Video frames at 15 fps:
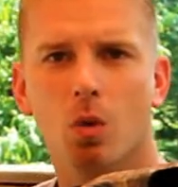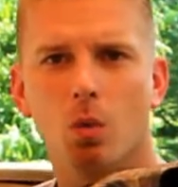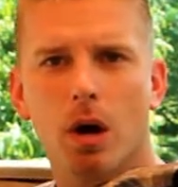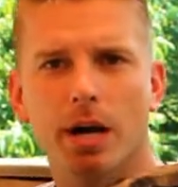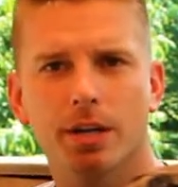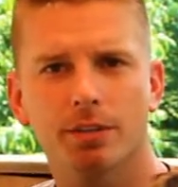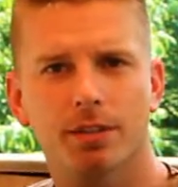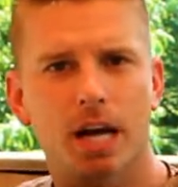
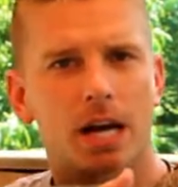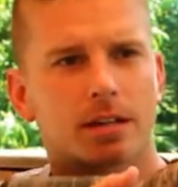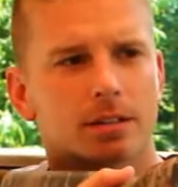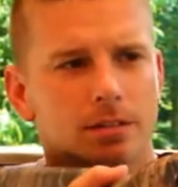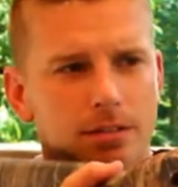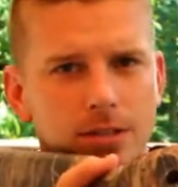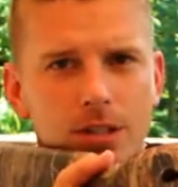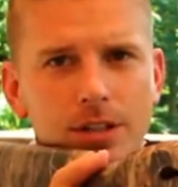while you've got
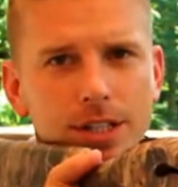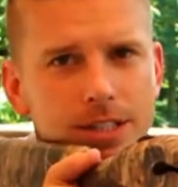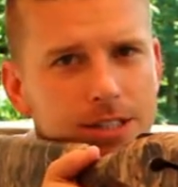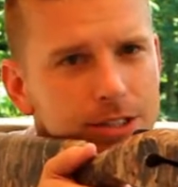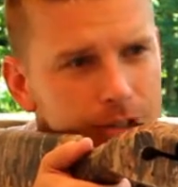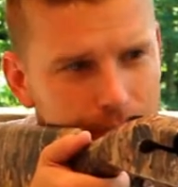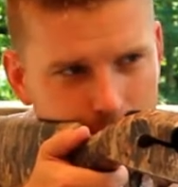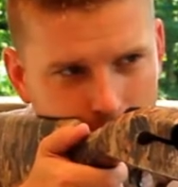turkeys
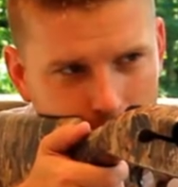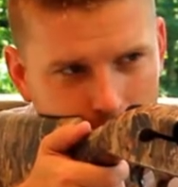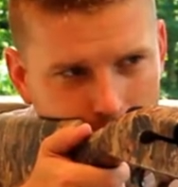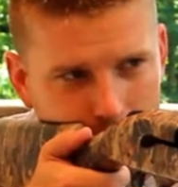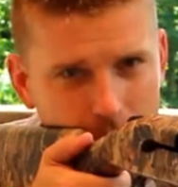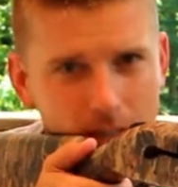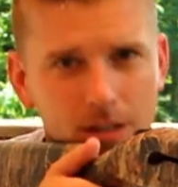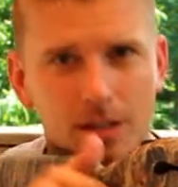that you're
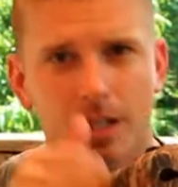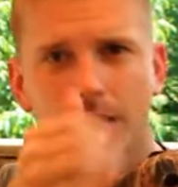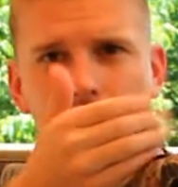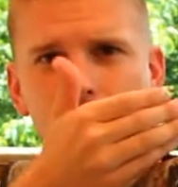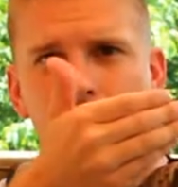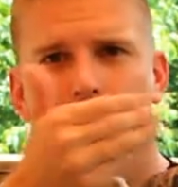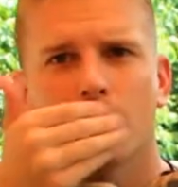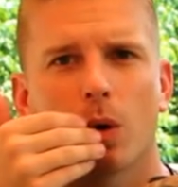calling in.
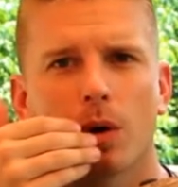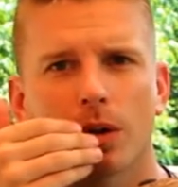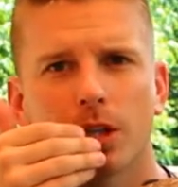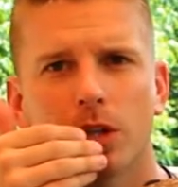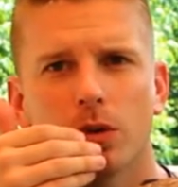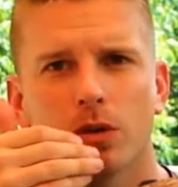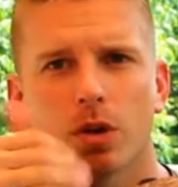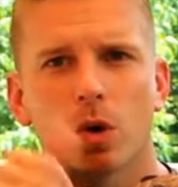It's showing
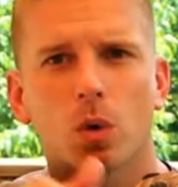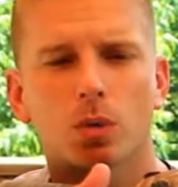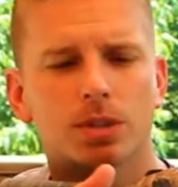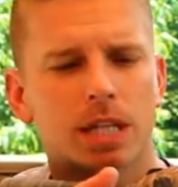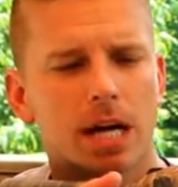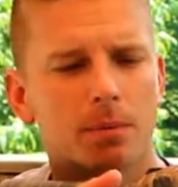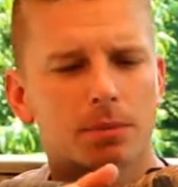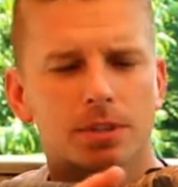you the whole
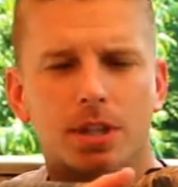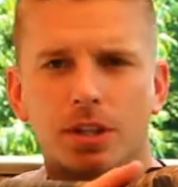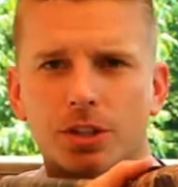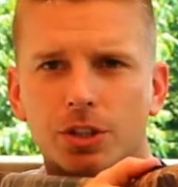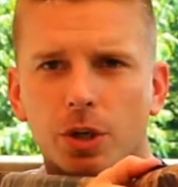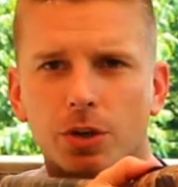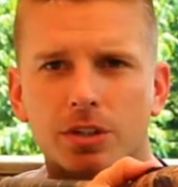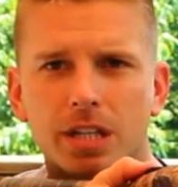time. It's going
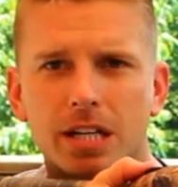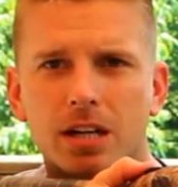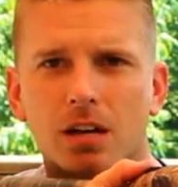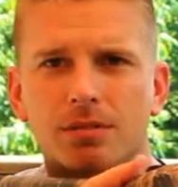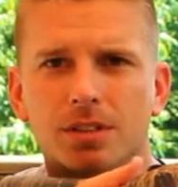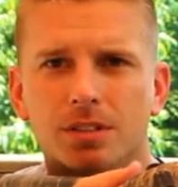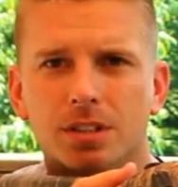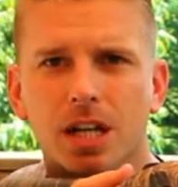to show you take
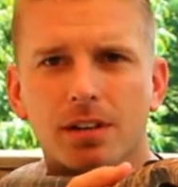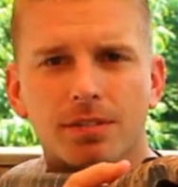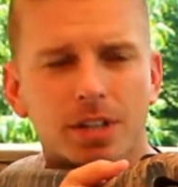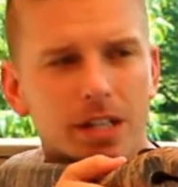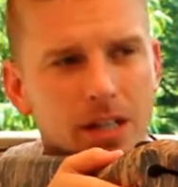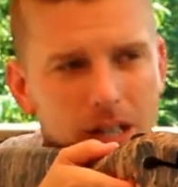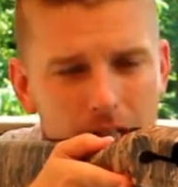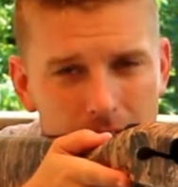off to
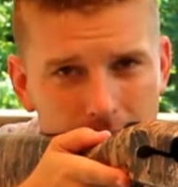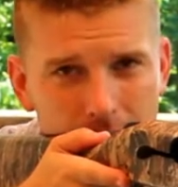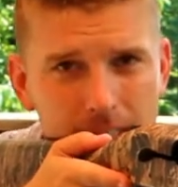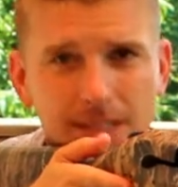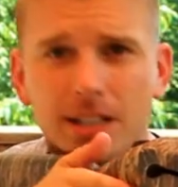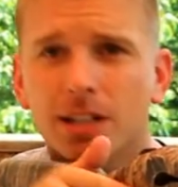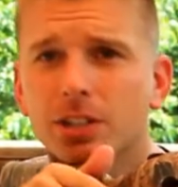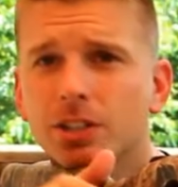safety.
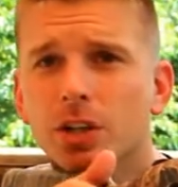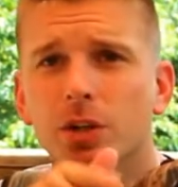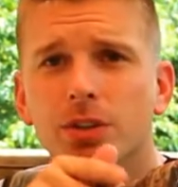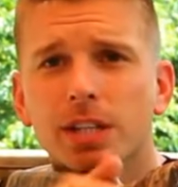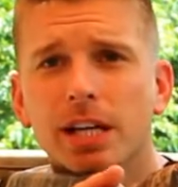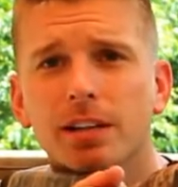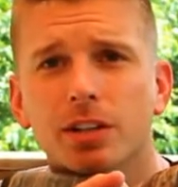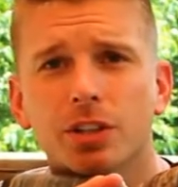It's going to show you
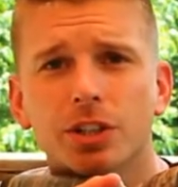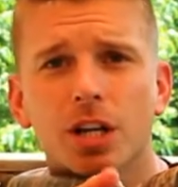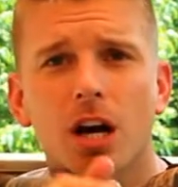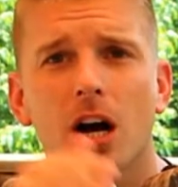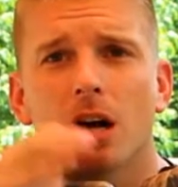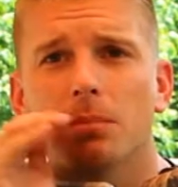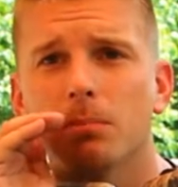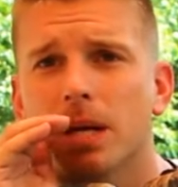take the
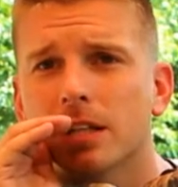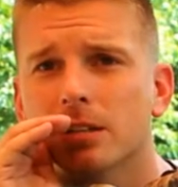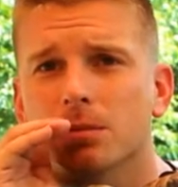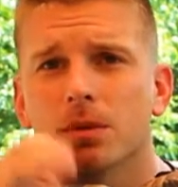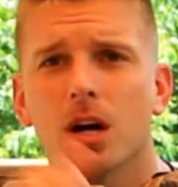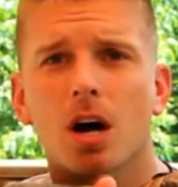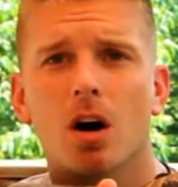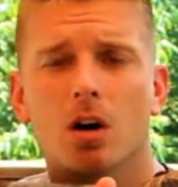shot, make
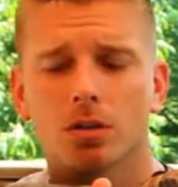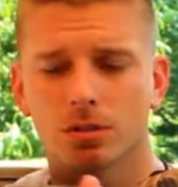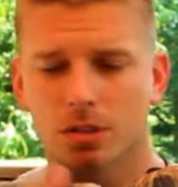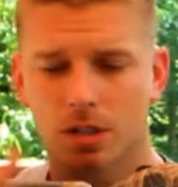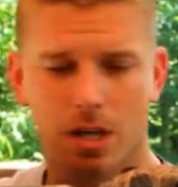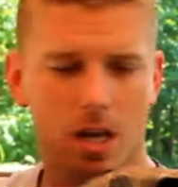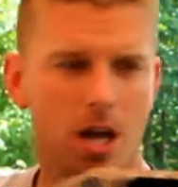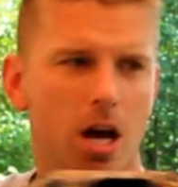some
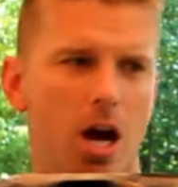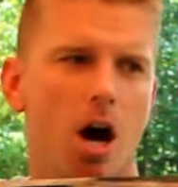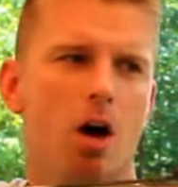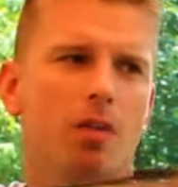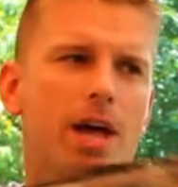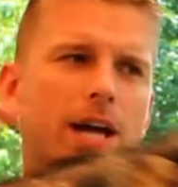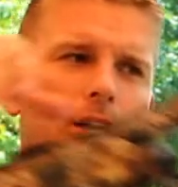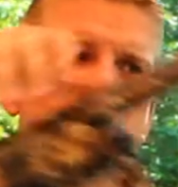calls,
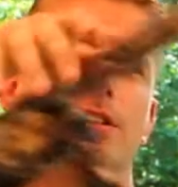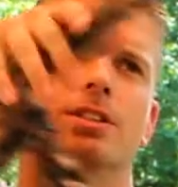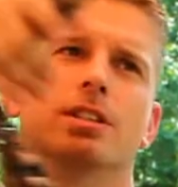all that good